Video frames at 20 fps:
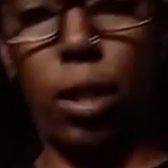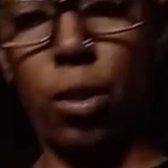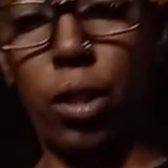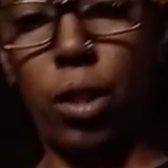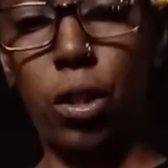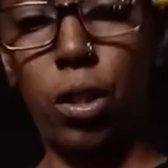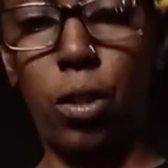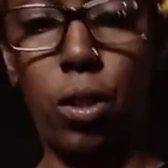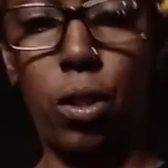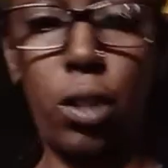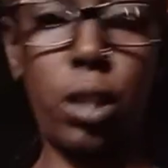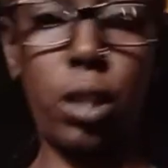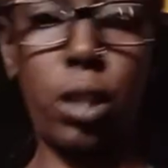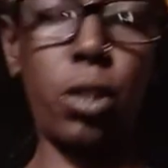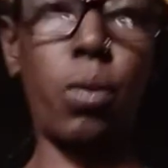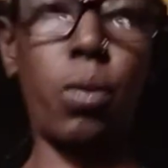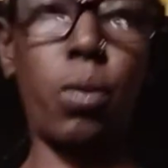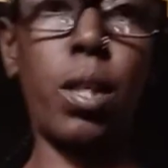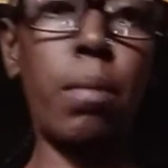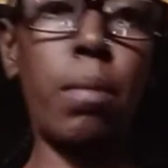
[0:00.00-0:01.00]
there. So
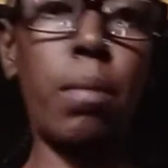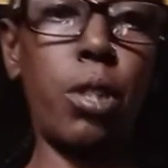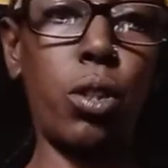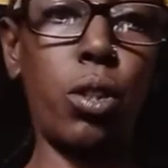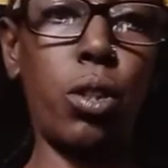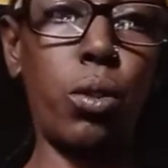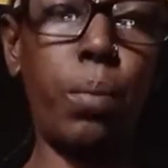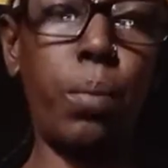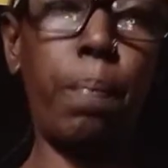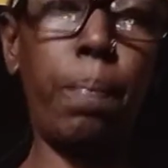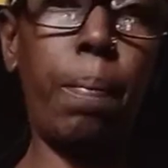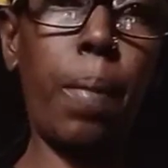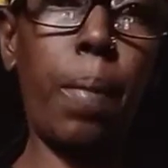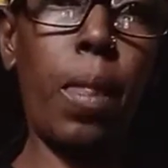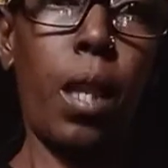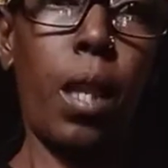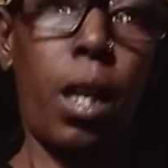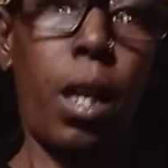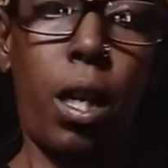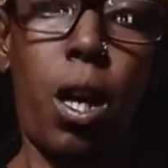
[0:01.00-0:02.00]
what I'm going to do,
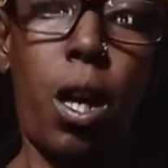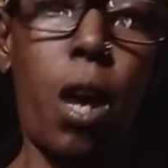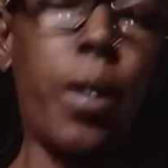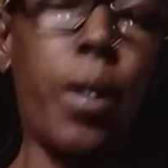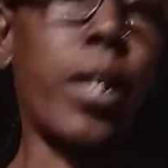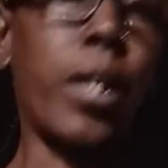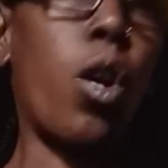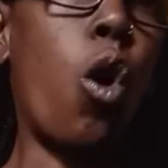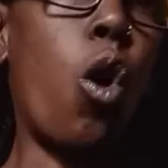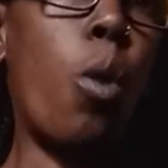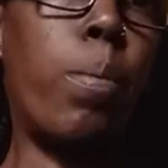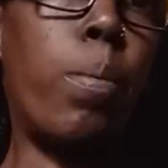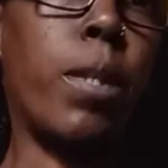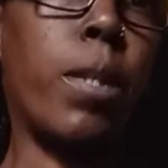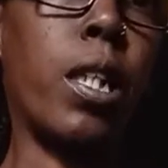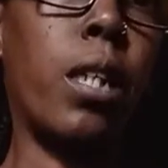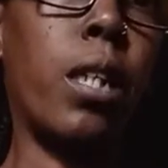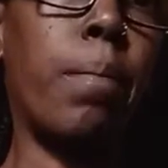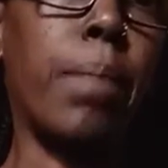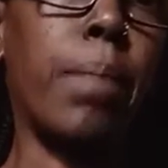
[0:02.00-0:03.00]
I already opened
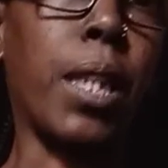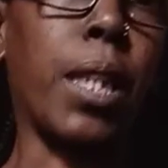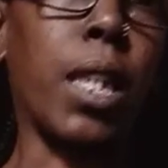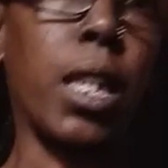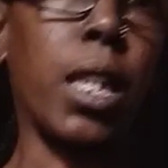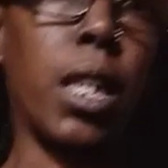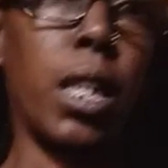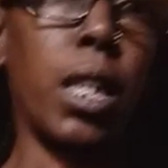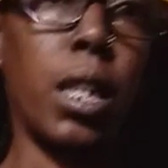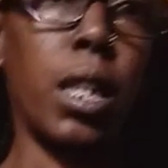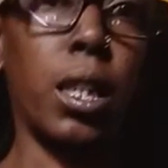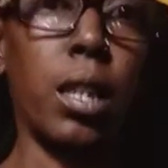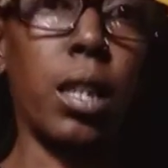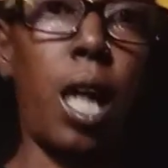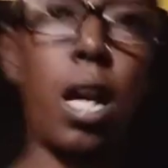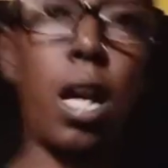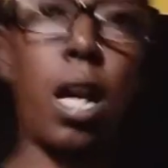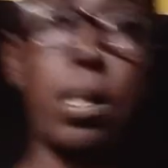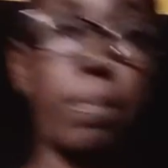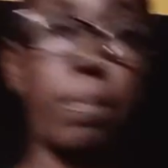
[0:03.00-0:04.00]
it because
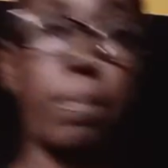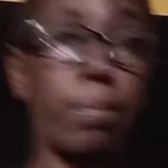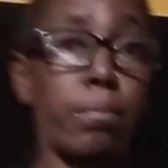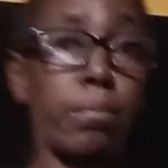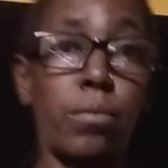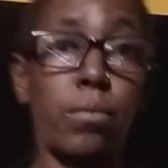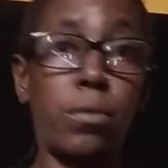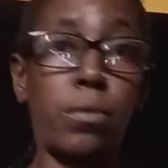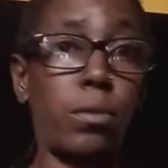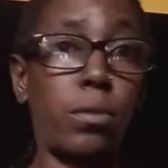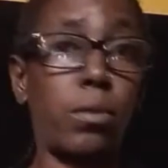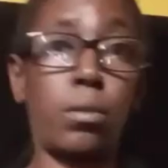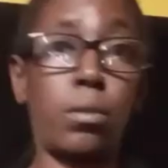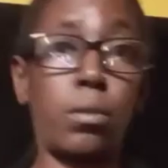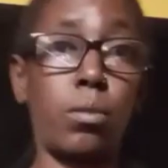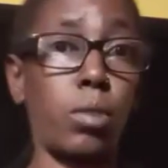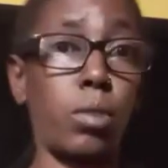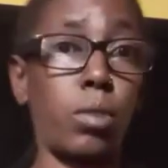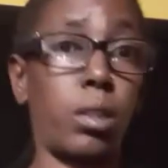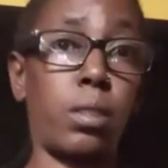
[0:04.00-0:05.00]
I didn't
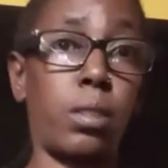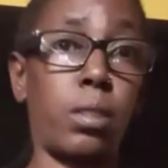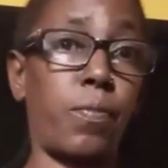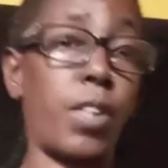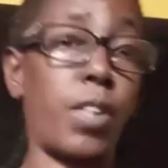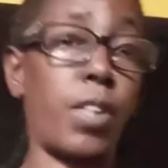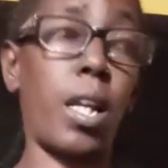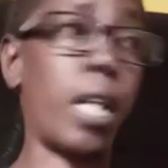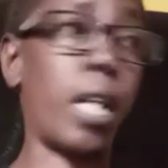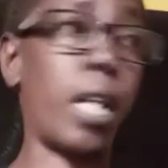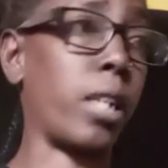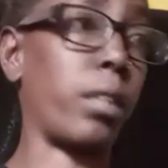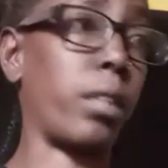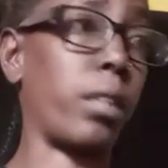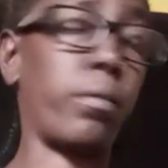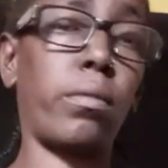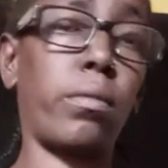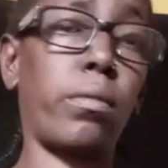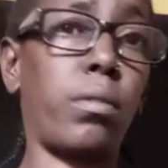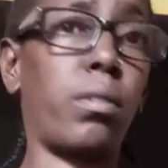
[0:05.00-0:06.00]
feel like
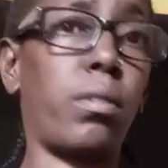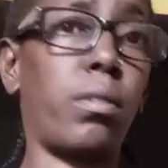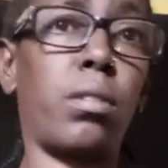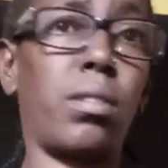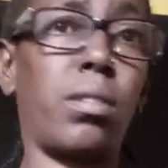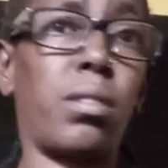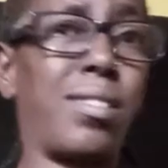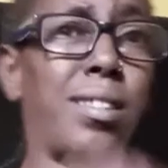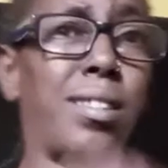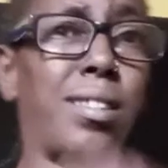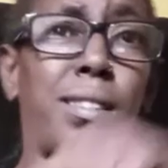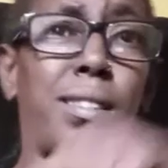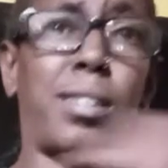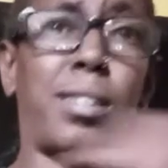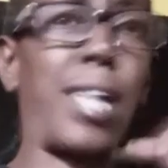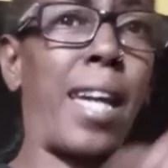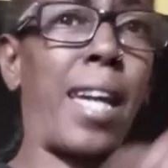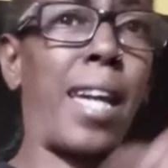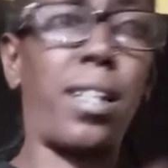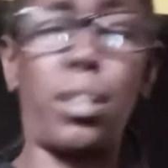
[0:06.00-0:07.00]

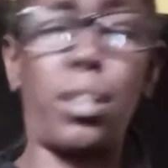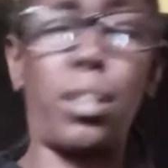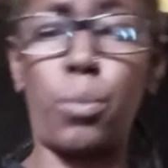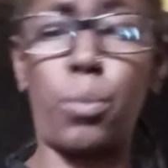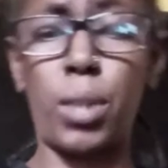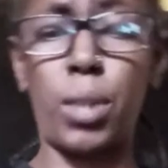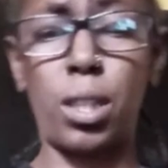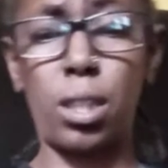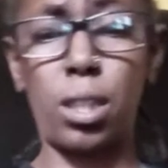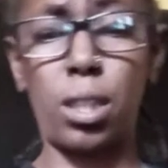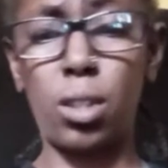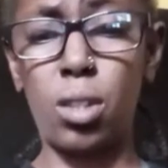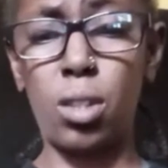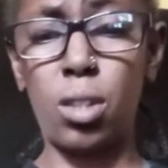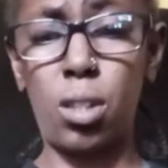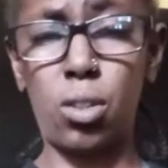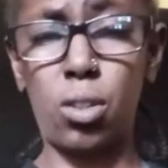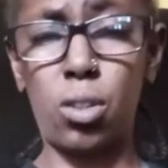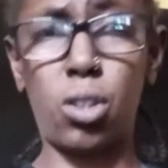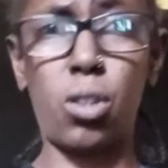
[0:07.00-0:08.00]
tagging in with it. You
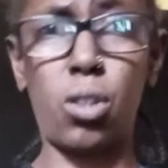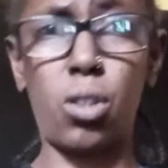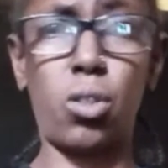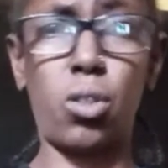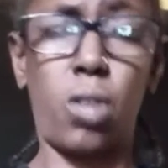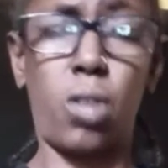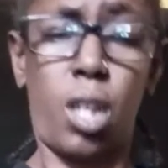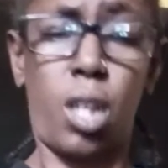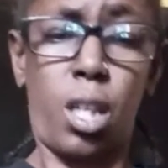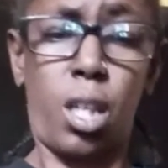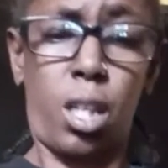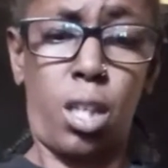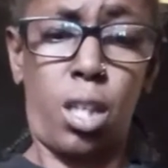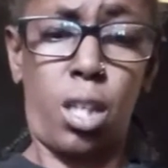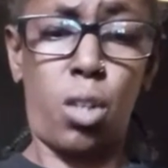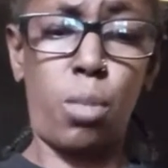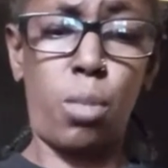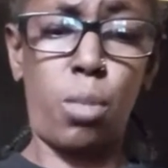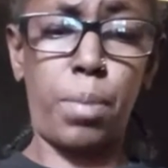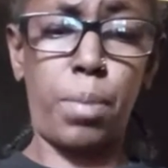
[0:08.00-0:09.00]
know, so I
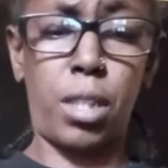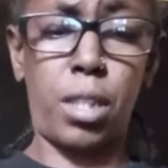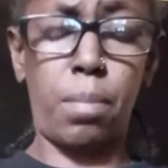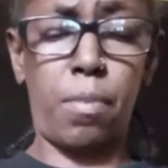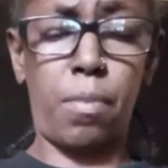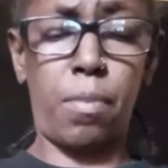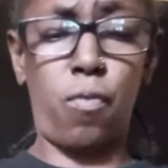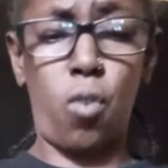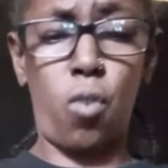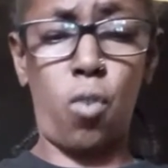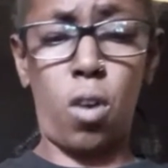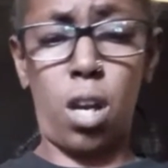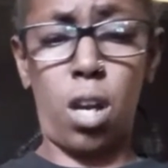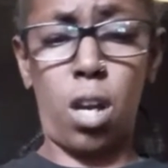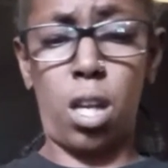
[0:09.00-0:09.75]
opened it before.